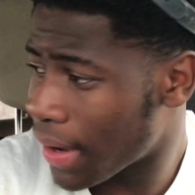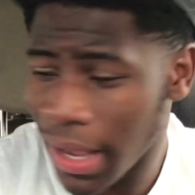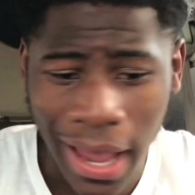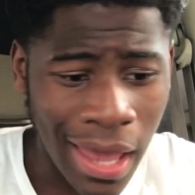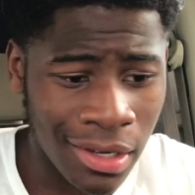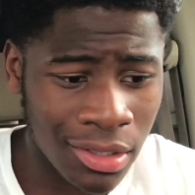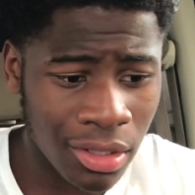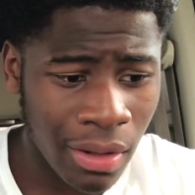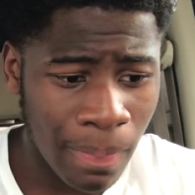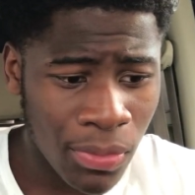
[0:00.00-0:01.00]
And
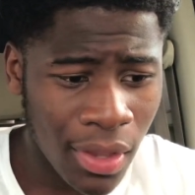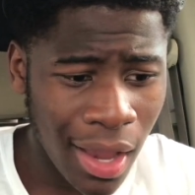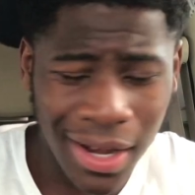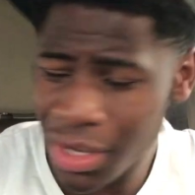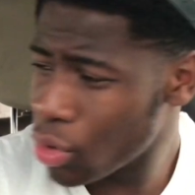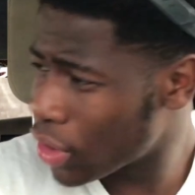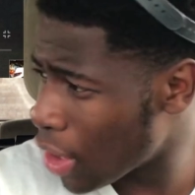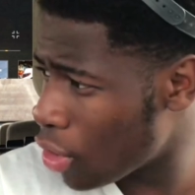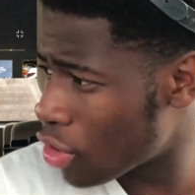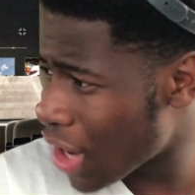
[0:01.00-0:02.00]
a little girl
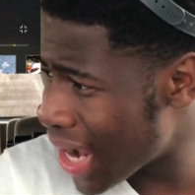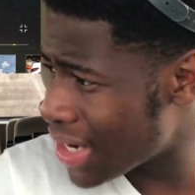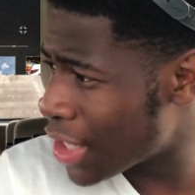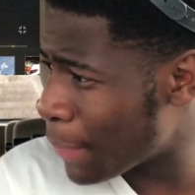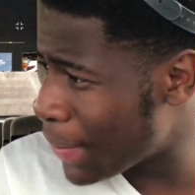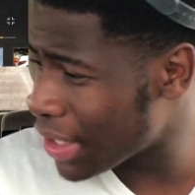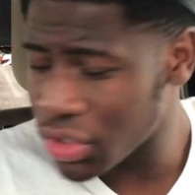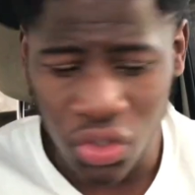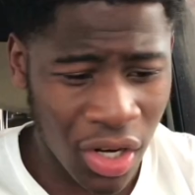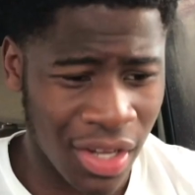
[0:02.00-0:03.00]
crying in a pink
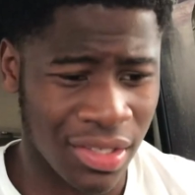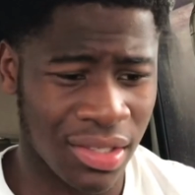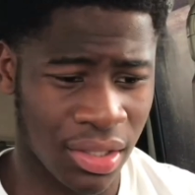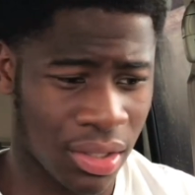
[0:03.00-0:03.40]
dress.